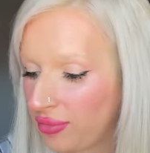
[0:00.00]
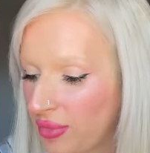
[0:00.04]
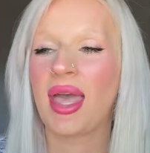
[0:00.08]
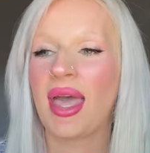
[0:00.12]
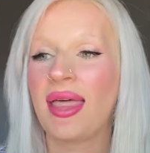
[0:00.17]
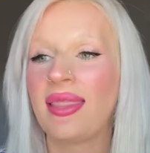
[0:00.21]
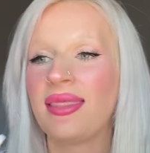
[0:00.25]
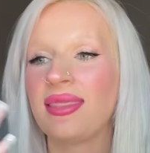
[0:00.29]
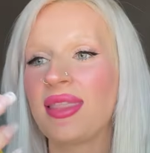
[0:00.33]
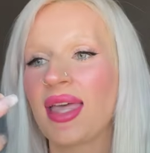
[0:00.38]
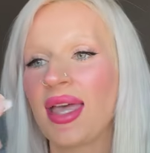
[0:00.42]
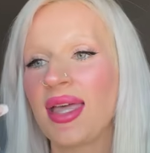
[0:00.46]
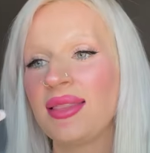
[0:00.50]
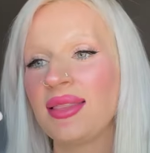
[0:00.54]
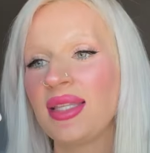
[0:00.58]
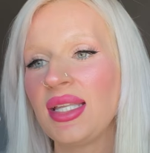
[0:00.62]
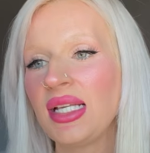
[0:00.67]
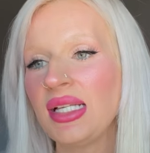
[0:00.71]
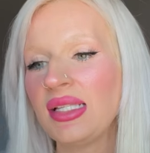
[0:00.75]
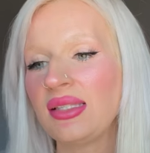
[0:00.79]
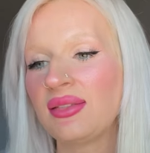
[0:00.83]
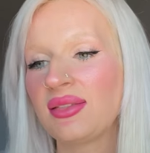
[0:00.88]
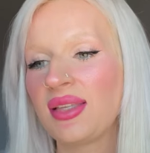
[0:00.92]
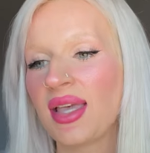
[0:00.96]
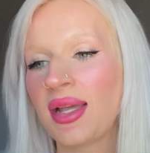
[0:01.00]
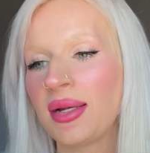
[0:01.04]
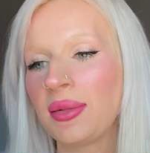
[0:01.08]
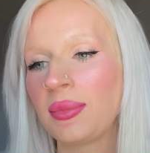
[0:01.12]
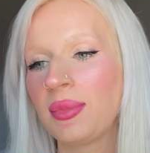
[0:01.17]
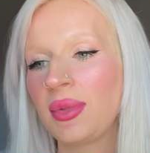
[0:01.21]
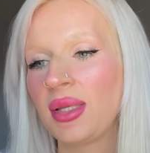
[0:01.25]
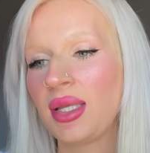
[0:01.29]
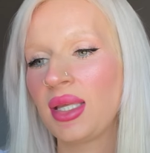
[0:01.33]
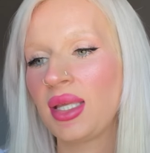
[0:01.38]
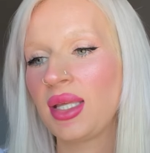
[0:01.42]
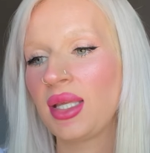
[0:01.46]
And then they sent
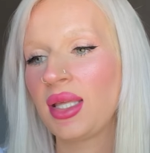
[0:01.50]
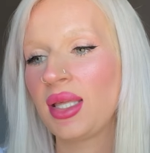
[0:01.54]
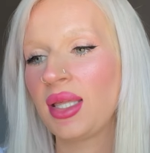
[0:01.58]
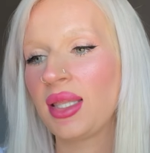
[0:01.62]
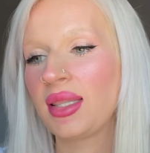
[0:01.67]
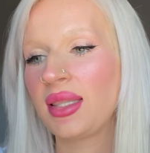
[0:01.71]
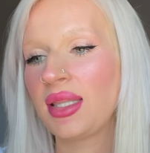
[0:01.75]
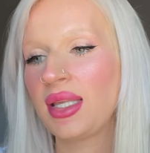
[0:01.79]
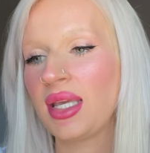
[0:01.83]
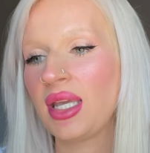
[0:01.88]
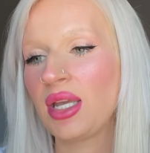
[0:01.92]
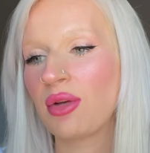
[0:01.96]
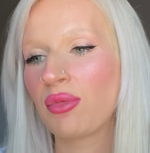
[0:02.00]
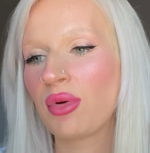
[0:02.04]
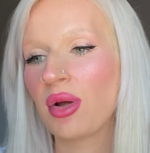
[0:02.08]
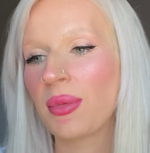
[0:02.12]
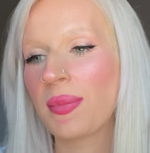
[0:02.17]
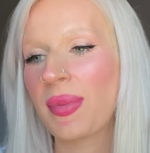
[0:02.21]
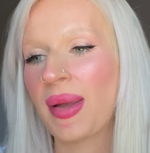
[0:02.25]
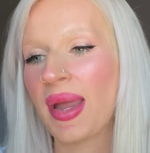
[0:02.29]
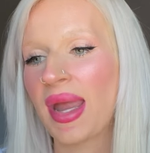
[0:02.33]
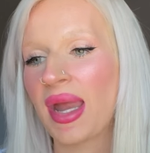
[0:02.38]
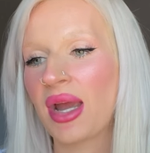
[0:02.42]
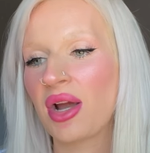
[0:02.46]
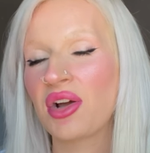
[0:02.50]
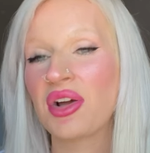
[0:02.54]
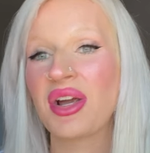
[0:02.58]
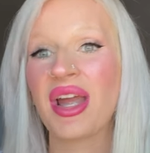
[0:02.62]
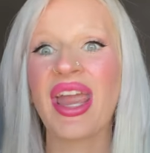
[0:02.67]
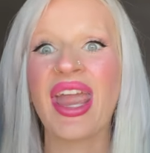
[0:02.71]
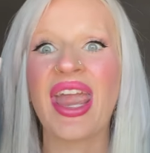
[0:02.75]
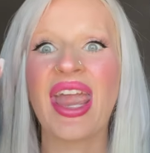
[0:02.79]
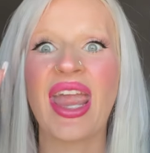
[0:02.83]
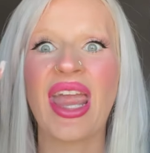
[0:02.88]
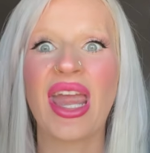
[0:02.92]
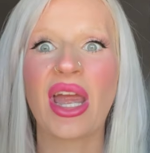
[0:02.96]
me the repair
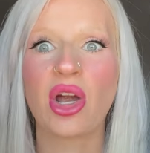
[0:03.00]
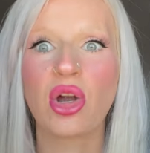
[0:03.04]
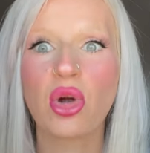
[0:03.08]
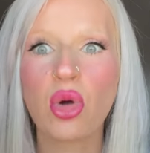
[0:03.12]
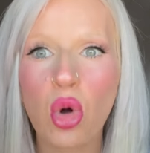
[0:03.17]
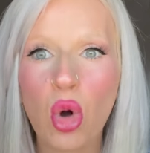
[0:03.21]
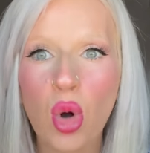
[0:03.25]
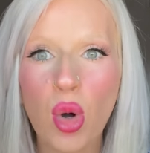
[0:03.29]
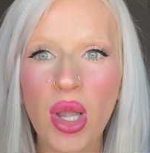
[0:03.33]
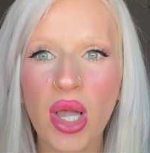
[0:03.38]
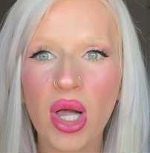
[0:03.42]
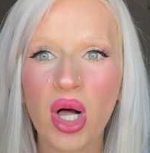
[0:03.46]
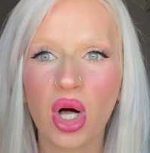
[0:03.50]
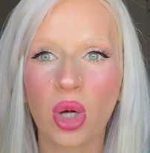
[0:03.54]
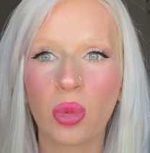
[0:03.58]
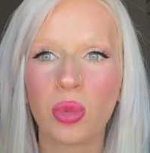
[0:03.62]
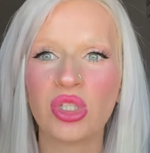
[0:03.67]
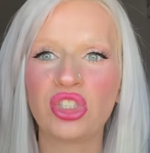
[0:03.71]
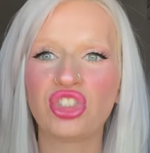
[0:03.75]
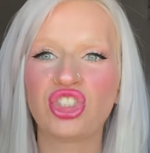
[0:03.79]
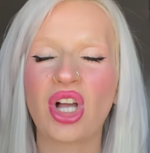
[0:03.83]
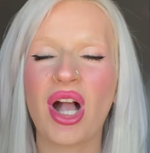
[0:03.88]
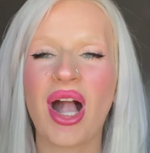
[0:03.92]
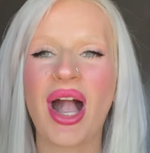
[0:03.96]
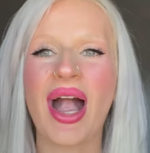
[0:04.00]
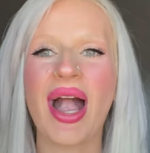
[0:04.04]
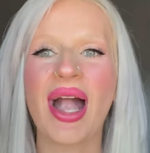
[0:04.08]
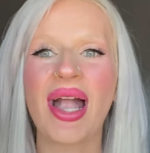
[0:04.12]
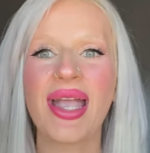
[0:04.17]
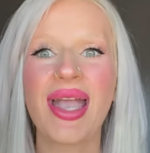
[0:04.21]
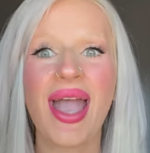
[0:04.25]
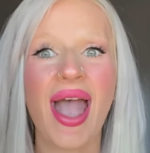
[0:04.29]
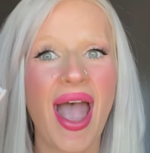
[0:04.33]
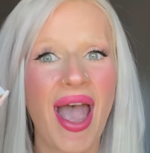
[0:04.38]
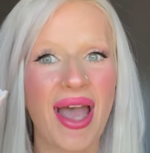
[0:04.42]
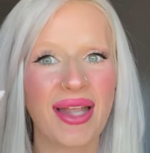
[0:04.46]
hair oil, which
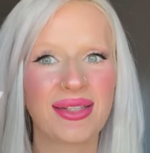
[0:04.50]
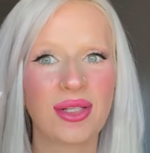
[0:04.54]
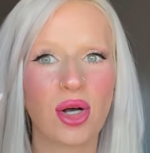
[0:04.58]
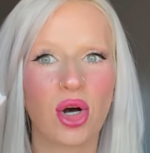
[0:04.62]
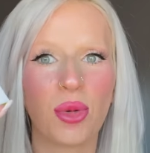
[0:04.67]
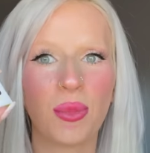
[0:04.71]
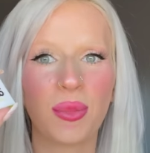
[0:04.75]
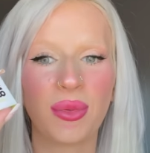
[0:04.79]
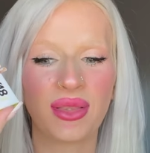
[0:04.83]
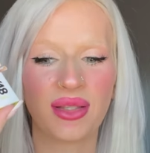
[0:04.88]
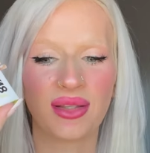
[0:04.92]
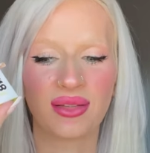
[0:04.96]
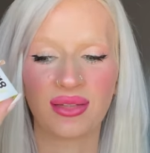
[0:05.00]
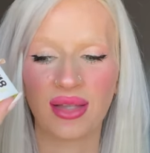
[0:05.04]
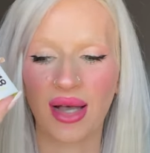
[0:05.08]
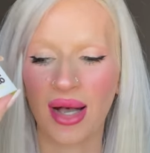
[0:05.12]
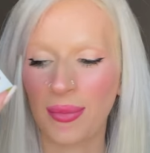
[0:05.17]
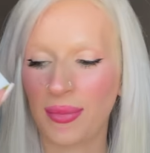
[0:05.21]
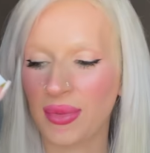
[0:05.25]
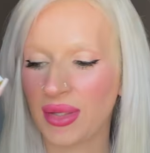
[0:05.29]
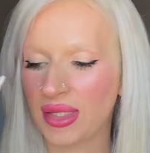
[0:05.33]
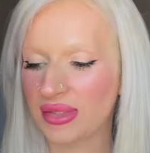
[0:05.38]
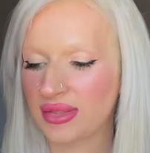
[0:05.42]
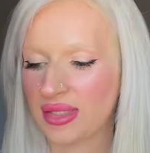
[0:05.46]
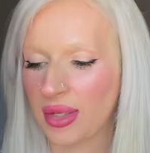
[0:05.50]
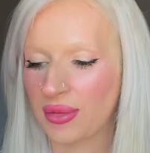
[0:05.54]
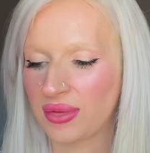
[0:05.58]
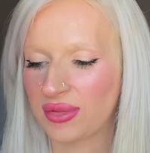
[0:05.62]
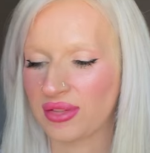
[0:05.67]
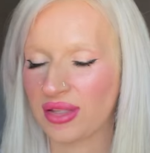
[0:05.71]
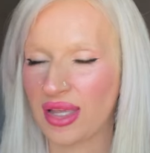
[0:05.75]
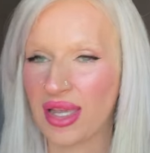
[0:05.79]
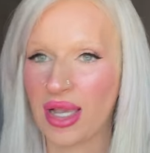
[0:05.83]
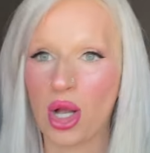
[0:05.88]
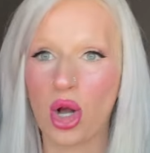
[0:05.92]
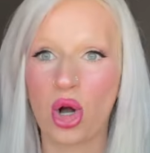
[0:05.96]
I had to open this up because I was
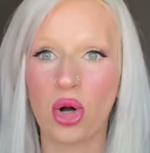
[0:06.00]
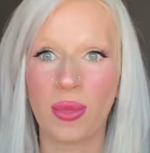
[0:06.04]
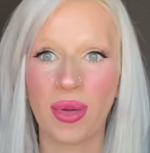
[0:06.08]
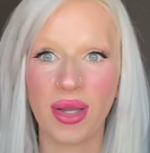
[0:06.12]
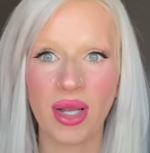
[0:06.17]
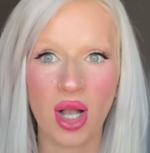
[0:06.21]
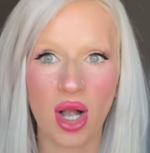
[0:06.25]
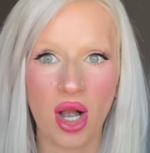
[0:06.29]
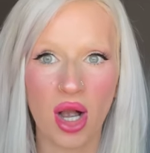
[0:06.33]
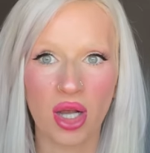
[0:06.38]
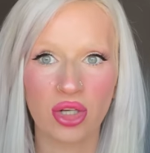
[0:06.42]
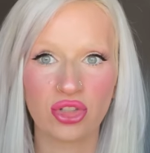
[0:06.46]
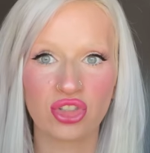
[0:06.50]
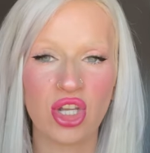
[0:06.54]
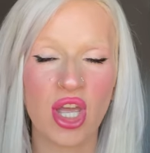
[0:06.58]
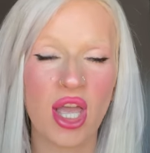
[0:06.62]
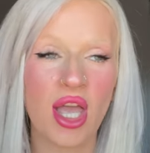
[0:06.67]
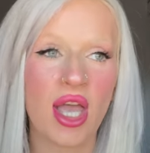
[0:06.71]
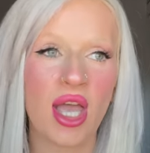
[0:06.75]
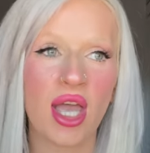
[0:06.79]
like, oh my gosh,